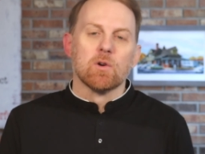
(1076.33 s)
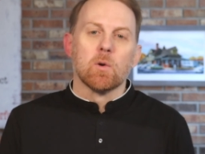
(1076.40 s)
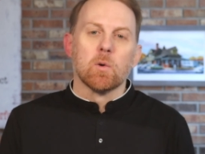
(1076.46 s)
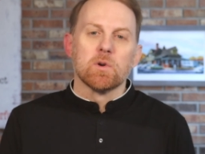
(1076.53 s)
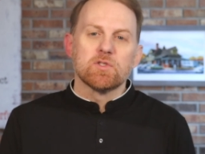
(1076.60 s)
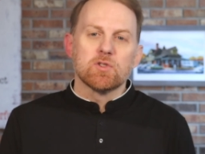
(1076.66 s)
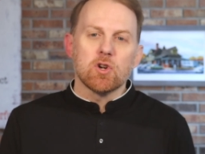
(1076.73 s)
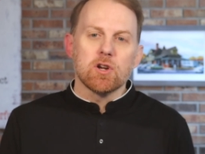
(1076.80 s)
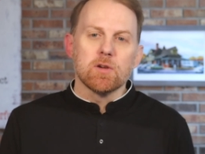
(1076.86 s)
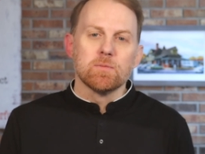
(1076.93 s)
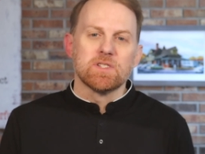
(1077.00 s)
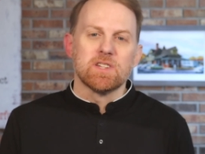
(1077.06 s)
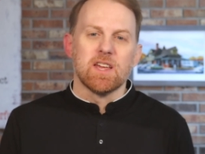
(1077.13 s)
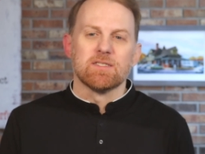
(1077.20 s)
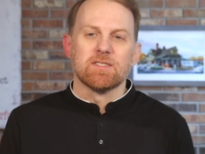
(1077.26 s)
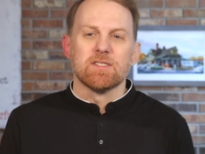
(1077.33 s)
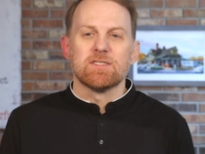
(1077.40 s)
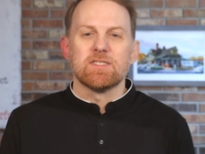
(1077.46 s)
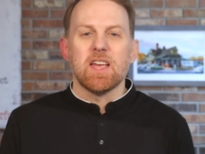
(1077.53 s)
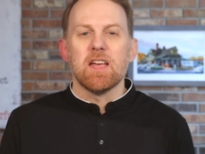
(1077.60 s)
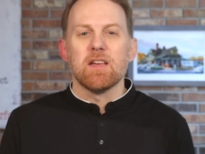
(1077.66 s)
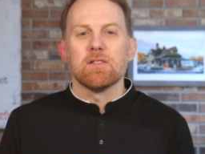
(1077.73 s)
or circumstances,
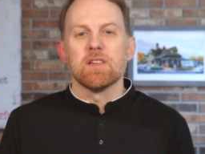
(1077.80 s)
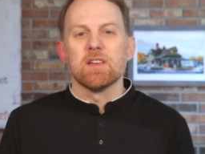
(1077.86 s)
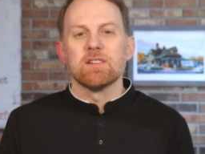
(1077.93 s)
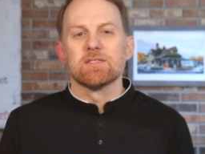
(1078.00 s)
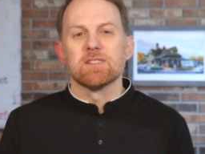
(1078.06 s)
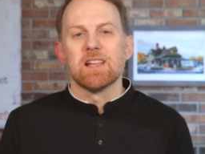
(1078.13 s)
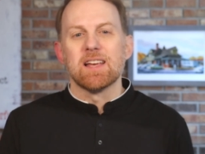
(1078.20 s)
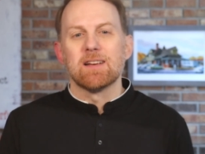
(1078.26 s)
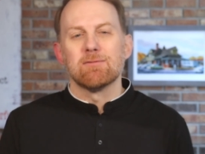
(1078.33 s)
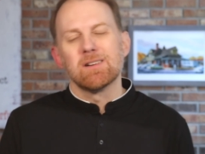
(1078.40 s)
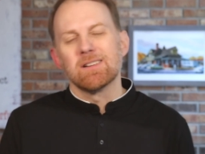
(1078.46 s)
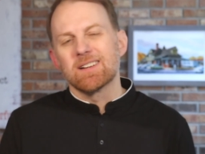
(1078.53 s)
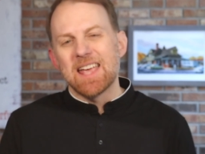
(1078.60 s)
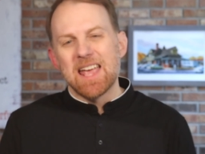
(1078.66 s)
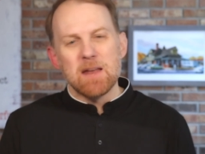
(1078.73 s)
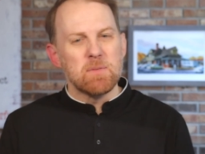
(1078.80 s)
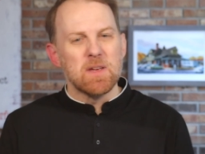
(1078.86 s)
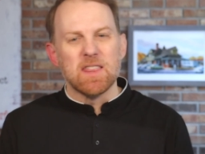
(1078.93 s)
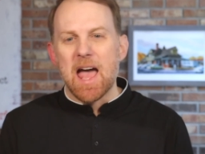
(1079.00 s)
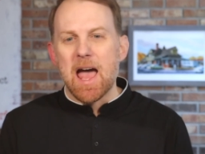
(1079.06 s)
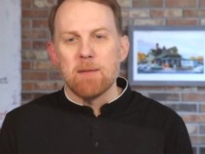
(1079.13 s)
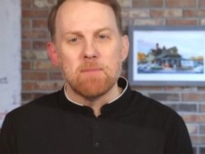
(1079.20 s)
saying things like, well, it can't be
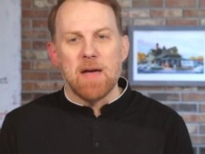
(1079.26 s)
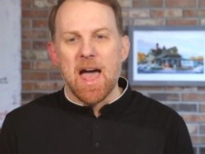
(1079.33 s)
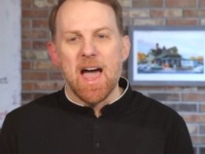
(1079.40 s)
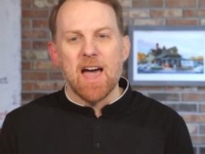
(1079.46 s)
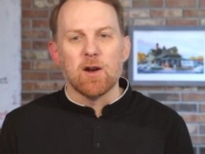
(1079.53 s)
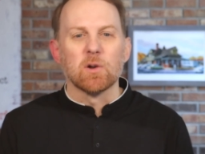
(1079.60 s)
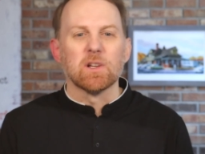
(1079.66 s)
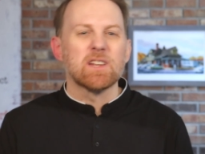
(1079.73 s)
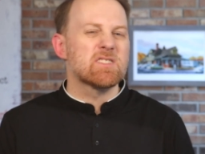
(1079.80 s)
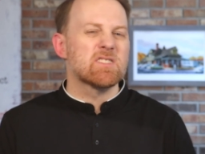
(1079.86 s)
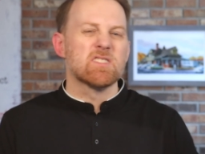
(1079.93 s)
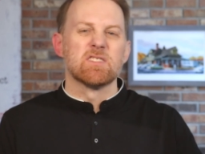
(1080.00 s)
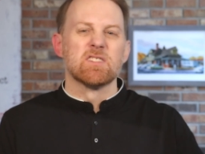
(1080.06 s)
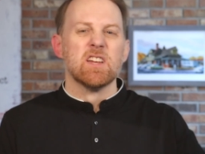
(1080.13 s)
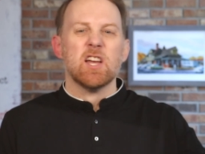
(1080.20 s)
that bad, or let's just